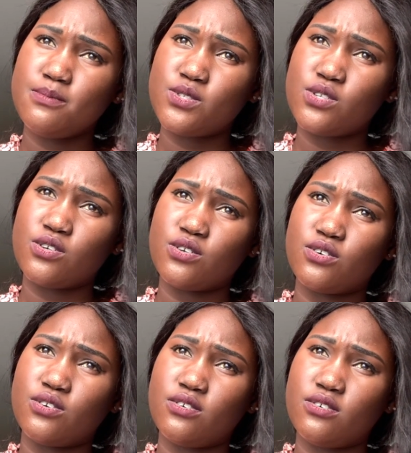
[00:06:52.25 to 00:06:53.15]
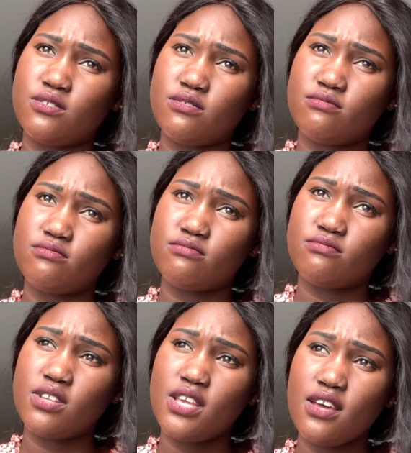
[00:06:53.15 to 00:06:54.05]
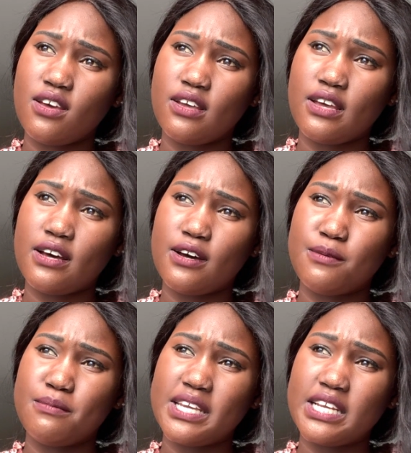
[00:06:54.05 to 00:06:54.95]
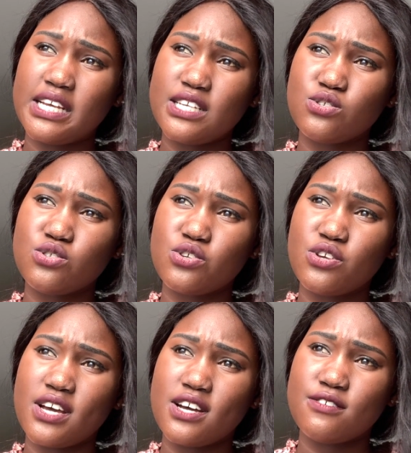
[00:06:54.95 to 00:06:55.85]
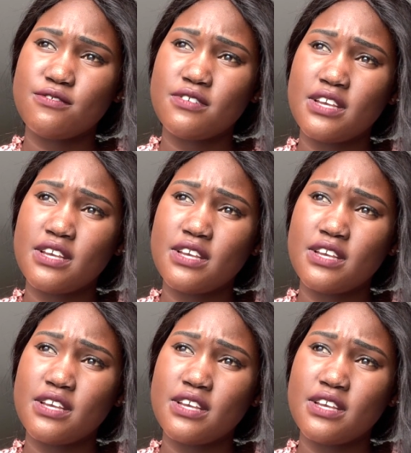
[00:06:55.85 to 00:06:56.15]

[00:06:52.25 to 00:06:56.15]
So yeah, in class also you have